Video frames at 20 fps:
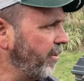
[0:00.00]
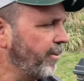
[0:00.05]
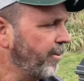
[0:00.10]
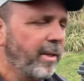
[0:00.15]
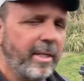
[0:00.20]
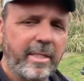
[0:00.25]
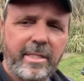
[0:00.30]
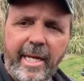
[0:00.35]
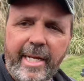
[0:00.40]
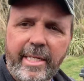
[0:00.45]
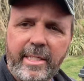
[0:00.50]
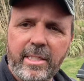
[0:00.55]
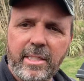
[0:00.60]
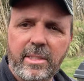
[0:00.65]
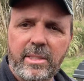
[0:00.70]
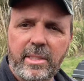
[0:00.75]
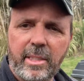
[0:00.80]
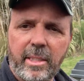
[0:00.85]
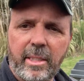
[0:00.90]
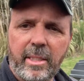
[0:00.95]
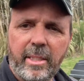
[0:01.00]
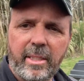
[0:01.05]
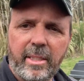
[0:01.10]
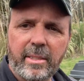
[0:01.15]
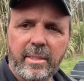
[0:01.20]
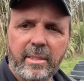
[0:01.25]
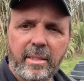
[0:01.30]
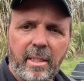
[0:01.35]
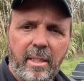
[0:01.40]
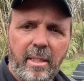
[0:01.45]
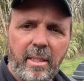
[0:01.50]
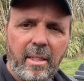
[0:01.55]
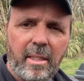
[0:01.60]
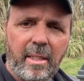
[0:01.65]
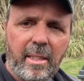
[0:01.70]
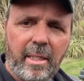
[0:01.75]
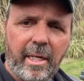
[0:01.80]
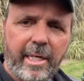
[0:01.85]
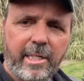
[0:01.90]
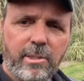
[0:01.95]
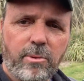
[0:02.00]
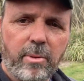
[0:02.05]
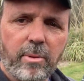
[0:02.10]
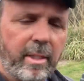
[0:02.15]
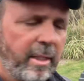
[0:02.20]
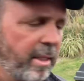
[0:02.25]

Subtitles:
really take this serious. I just want